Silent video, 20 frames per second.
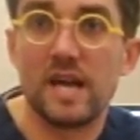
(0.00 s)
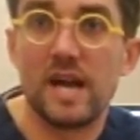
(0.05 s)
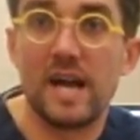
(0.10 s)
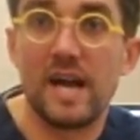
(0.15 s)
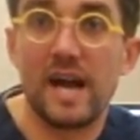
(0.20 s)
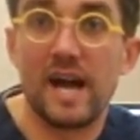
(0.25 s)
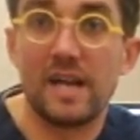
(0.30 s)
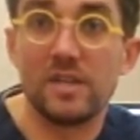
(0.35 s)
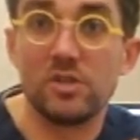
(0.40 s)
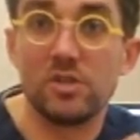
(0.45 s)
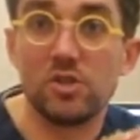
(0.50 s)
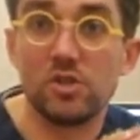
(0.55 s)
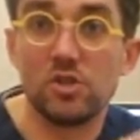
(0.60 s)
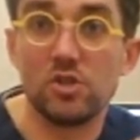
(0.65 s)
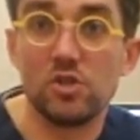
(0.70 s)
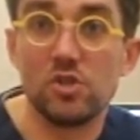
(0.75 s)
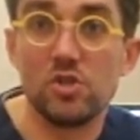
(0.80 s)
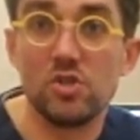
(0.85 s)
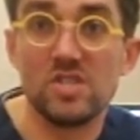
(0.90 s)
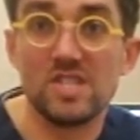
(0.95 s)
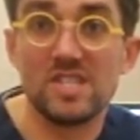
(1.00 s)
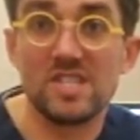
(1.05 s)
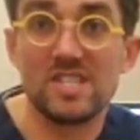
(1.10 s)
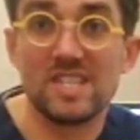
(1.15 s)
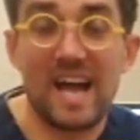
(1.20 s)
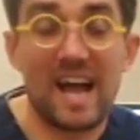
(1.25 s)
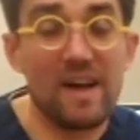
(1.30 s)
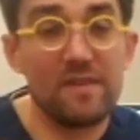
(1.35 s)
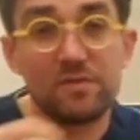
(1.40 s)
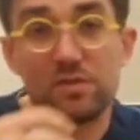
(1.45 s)
And you should use
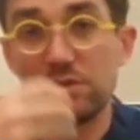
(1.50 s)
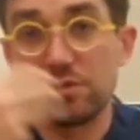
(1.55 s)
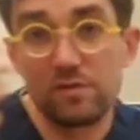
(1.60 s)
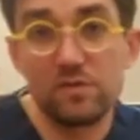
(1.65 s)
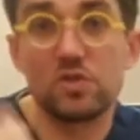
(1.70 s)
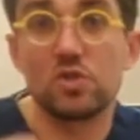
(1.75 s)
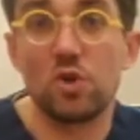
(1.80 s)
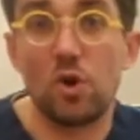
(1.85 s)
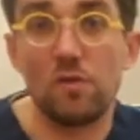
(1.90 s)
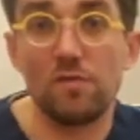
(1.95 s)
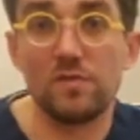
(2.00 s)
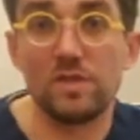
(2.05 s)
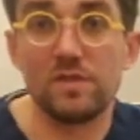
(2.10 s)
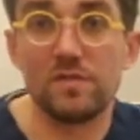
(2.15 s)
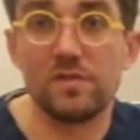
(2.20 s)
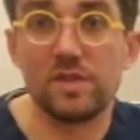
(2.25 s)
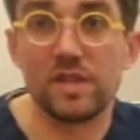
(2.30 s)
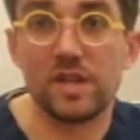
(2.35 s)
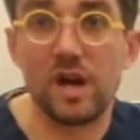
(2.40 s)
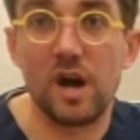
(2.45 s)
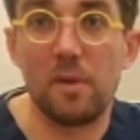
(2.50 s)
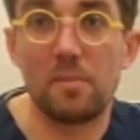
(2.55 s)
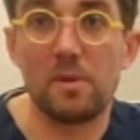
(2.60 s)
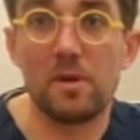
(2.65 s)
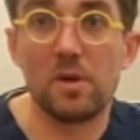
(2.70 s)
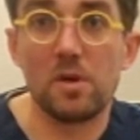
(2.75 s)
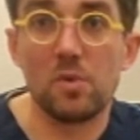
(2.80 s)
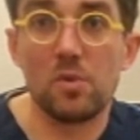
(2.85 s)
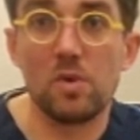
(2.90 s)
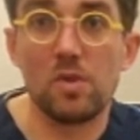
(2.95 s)
these after you've softened everything
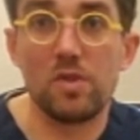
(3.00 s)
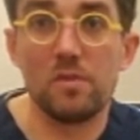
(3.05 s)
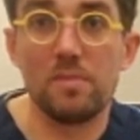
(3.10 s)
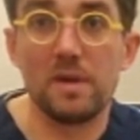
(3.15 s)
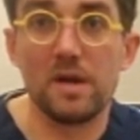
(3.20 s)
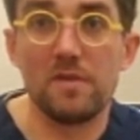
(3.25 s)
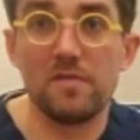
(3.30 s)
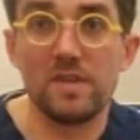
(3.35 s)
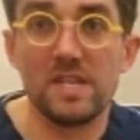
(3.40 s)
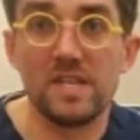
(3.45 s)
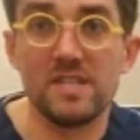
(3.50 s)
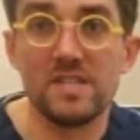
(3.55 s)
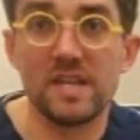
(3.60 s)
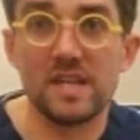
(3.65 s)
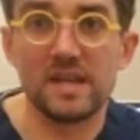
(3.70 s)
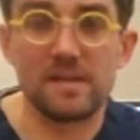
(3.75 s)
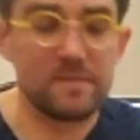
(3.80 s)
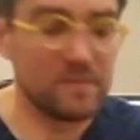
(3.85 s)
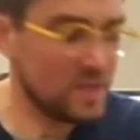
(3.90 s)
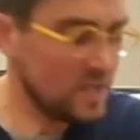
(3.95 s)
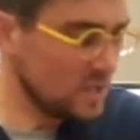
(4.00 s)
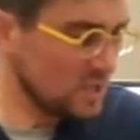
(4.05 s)
up with a bit of heating.